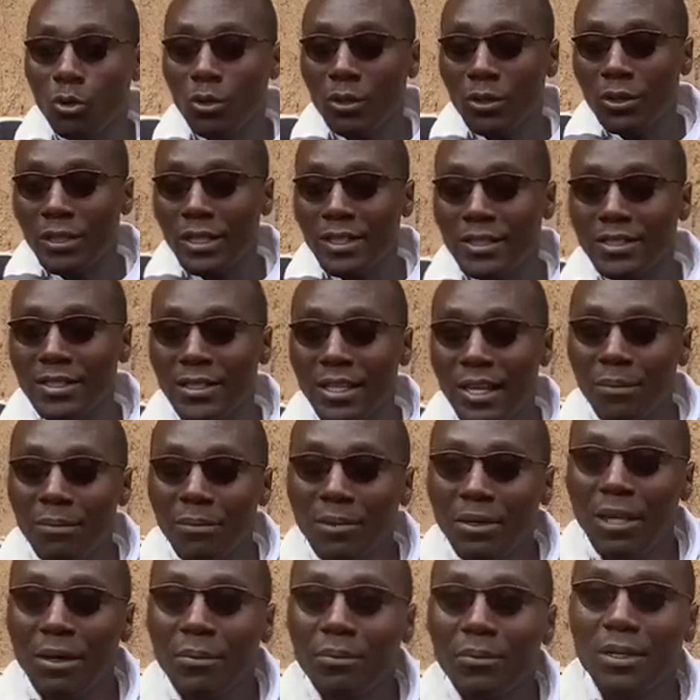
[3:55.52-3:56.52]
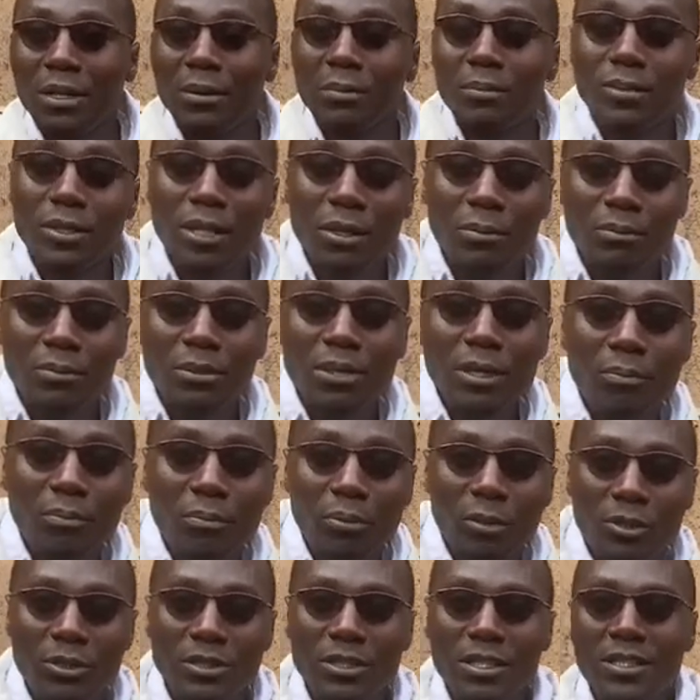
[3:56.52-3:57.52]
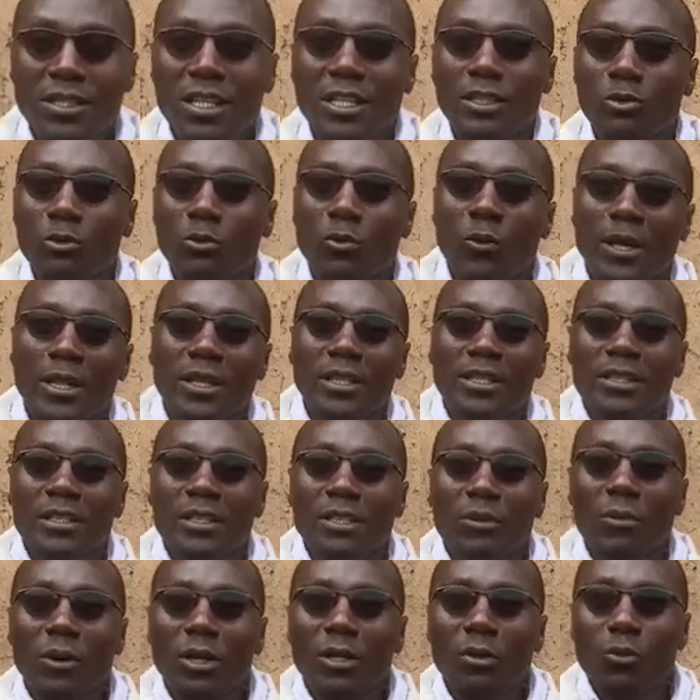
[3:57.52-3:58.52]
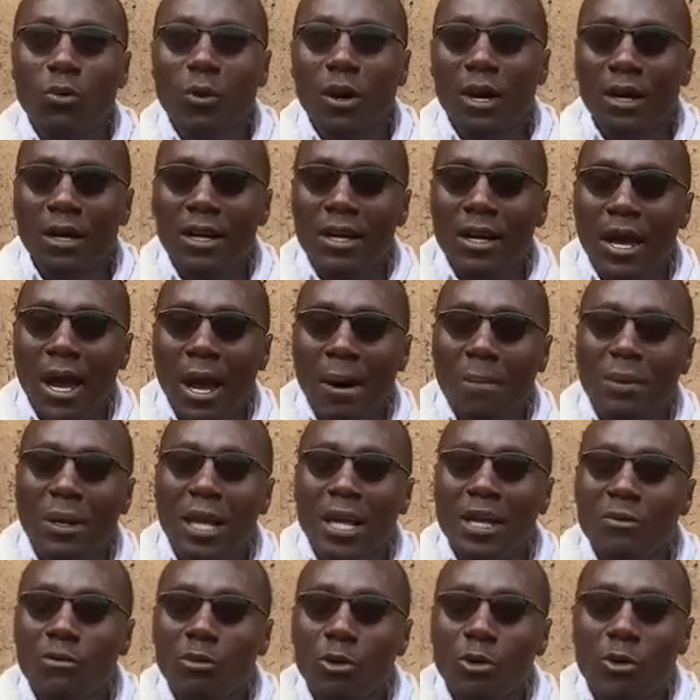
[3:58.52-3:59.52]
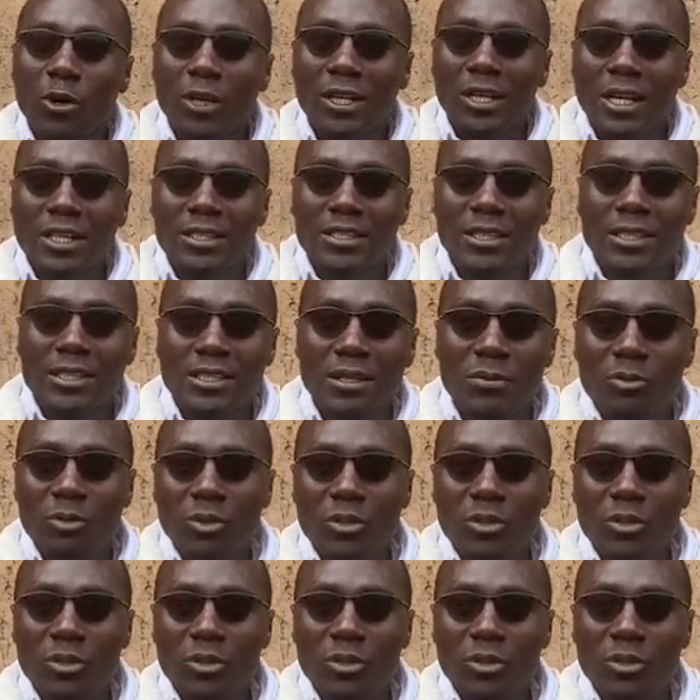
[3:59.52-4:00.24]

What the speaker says: the same process that you went when you are applying for your tax exemption